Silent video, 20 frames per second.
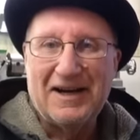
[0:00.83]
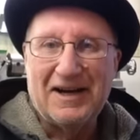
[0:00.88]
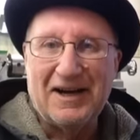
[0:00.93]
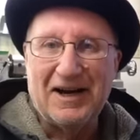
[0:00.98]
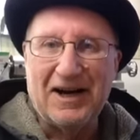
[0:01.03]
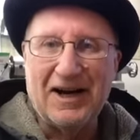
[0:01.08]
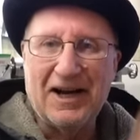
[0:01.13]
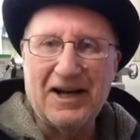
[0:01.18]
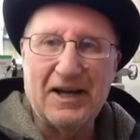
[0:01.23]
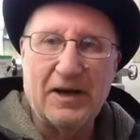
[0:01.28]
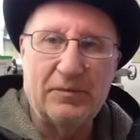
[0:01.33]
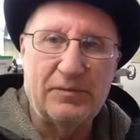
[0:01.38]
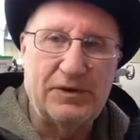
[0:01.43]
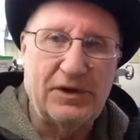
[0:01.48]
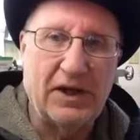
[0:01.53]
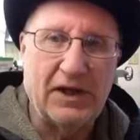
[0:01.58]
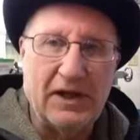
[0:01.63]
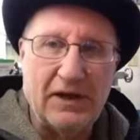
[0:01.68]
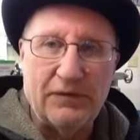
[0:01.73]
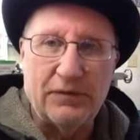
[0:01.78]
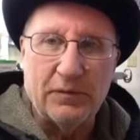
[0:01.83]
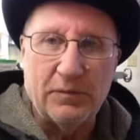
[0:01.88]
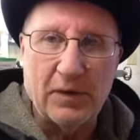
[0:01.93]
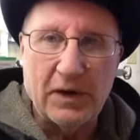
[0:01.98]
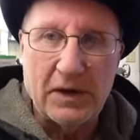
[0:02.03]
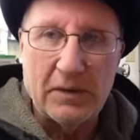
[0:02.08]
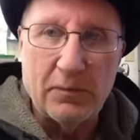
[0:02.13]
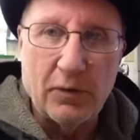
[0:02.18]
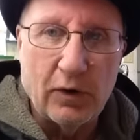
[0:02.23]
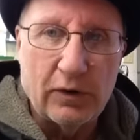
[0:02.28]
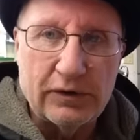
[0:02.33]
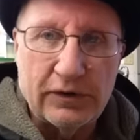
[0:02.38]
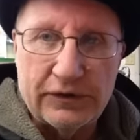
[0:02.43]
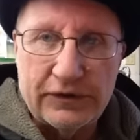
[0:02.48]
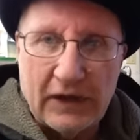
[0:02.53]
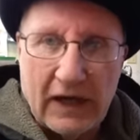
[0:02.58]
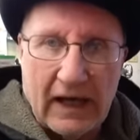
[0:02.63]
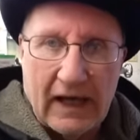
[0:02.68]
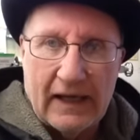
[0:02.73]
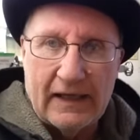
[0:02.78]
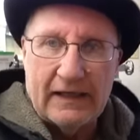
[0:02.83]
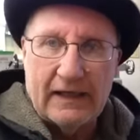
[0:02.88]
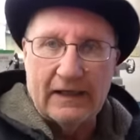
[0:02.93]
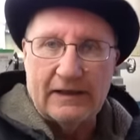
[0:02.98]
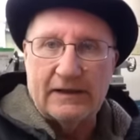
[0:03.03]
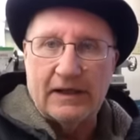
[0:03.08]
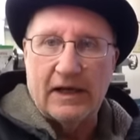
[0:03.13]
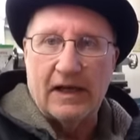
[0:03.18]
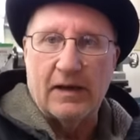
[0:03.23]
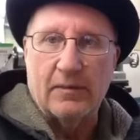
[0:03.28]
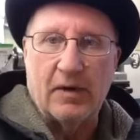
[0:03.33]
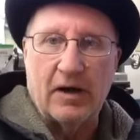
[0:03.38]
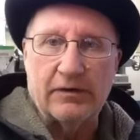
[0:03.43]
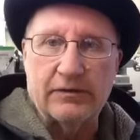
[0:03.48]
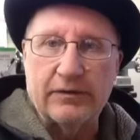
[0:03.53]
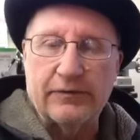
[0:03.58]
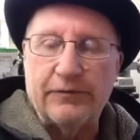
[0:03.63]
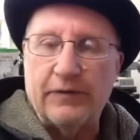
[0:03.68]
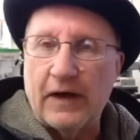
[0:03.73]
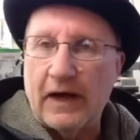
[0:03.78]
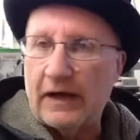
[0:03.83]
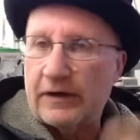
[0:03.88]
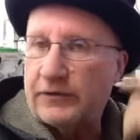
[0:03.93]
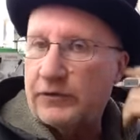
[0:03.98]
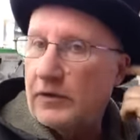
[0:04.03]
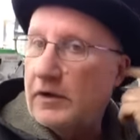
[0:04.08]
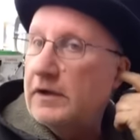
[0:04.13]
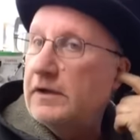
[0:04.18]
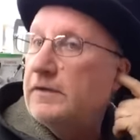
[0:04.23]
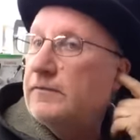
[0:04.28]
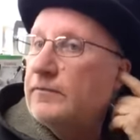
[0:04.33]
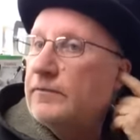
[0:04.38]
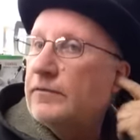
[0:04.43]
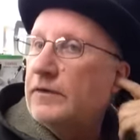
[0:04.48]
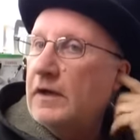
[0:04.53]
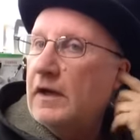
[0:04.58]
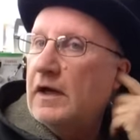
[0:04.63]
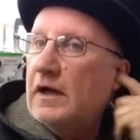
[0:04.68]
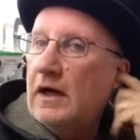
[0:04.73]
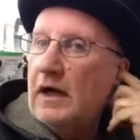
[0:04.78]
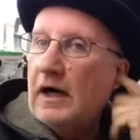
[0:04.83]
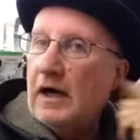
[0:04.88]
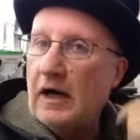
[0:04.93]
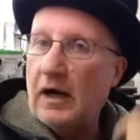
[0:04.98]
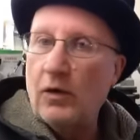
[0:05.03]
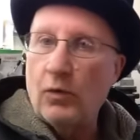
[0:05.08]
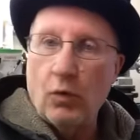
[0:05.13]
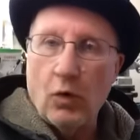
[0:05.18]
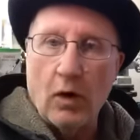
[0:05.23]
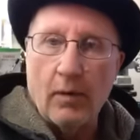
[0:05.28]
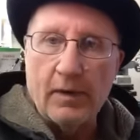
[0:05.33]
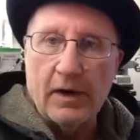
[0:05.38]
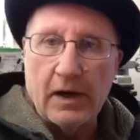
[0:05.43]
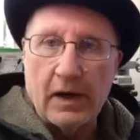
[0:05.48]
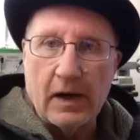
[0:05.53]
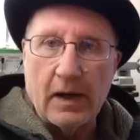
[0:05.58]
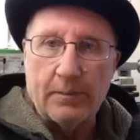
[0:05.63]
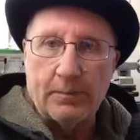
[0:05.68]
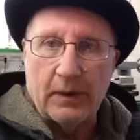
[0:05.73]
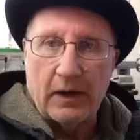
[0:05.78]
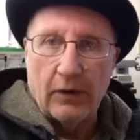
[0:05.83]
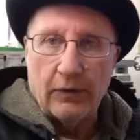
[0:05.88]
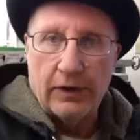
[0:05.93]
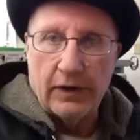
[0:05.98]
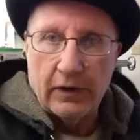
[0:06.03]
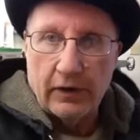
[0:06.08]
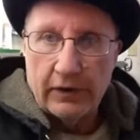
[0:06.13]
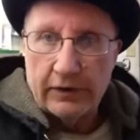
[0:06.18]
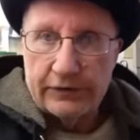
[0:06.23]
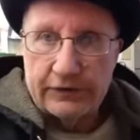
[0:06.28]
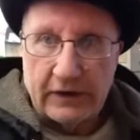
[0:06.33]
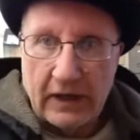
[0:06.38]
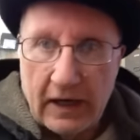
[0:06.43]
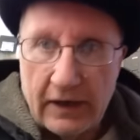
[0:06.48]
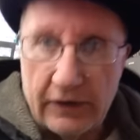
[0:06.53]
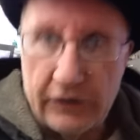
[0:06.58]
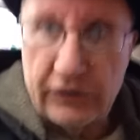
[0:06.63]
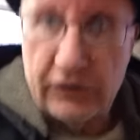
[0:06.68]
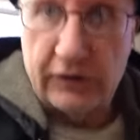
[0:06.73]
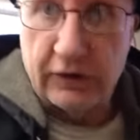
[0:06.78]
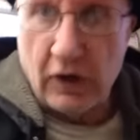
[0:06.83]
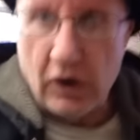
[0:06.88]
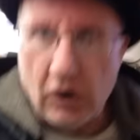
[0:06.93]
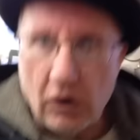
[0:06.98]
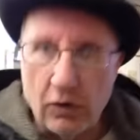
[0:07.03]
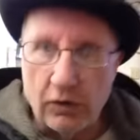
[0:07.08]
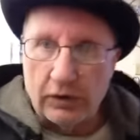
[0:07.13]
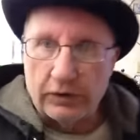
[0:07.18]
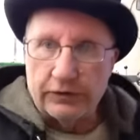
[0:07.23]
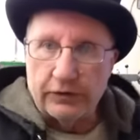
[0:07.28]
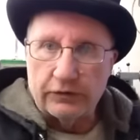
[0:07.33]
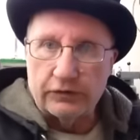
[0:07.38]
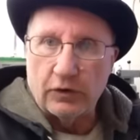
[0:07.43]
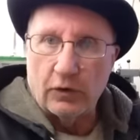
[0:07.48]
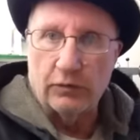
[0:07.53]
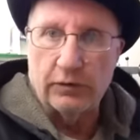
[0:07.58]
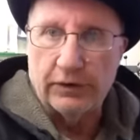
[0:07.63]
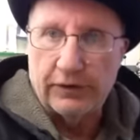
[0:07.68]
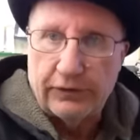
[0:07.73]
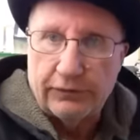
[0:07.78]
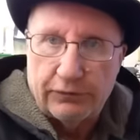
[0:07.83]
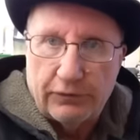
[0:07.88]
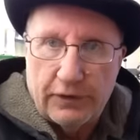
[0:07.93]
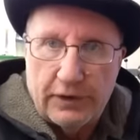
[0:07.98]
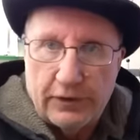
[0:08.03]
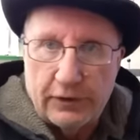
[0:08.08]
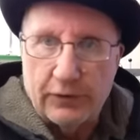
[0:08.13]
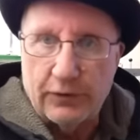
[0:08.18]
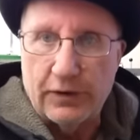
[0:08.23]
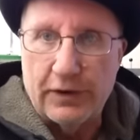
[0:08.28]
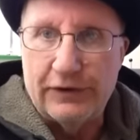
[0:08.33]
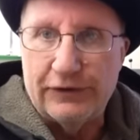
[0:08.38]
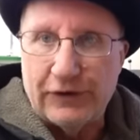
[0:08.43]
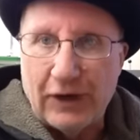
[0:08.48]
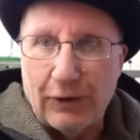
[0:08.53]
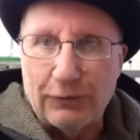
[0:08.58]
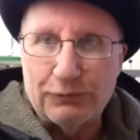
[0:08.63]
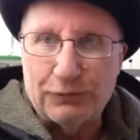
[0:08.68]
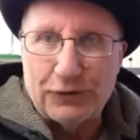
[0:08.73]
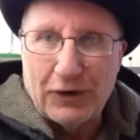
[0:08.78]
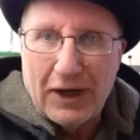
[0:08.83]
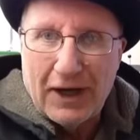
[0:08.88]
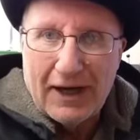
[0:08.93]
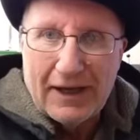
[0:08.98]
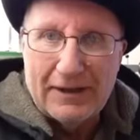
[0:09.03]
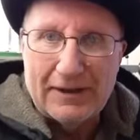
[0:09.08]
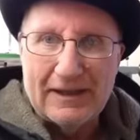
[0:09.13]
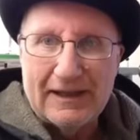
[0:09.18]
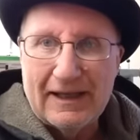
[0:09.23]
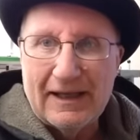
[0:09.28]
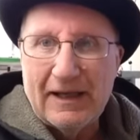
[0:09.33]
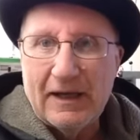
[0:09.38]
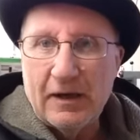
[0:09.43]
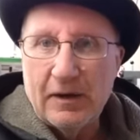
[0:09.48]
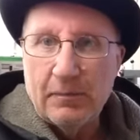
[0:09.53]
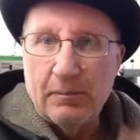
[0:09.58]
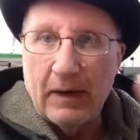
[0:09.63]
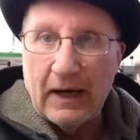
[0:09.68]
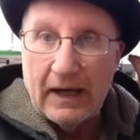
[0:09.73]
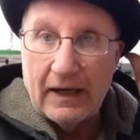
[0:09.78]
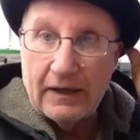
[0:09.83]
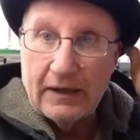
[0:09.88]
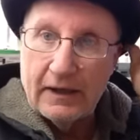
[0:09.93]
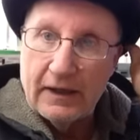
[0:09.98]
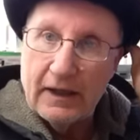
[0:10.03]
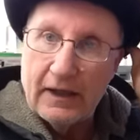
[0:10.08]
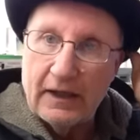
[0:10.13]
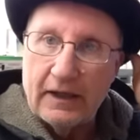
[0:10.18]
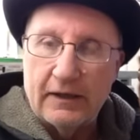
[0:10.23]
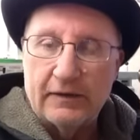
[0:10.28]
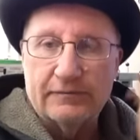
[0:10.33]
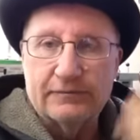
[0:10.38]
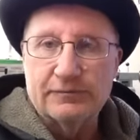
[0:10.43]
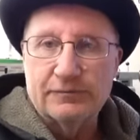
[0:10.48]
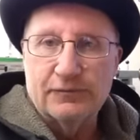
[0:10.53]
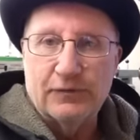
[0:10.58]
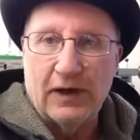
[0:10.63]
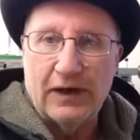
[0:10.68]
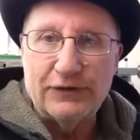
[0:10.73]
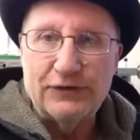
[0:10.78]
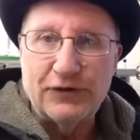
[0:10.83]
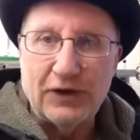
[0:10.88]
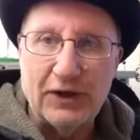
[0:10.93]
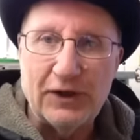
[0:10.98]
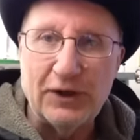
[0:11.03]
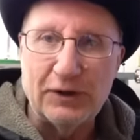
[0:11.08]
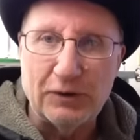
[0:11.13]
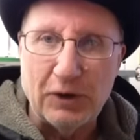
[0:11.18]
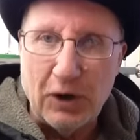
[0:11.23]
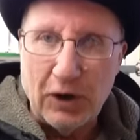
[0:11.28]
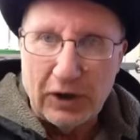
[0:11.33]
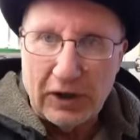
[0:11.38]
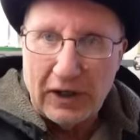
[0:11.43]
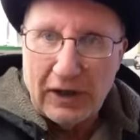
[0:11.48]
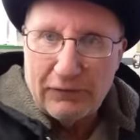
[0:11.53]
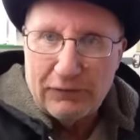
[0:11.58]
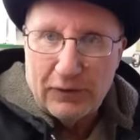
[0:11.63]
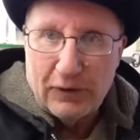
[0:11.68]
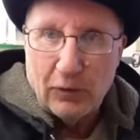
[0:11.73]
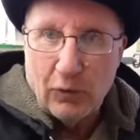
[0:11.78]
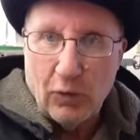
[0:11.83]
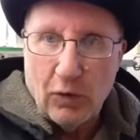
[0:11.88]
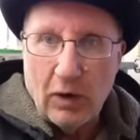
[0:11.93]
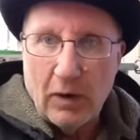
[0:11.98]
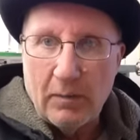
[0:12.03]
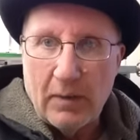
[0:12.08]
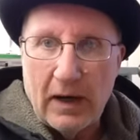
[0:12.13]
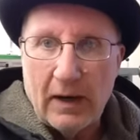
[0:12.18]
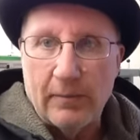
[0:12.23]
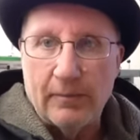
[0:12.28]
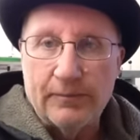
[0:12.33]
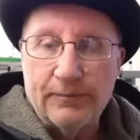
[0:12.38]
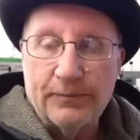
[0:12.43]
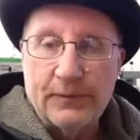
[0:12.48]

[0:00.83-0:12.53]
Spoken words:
Hi, I'm Tinny from Mini Bowl Design, and today I'm out in the factory warming it up out here. It's kind of slow because it's only 3 degrees outside, but if I sit here long enough, it'll warm up.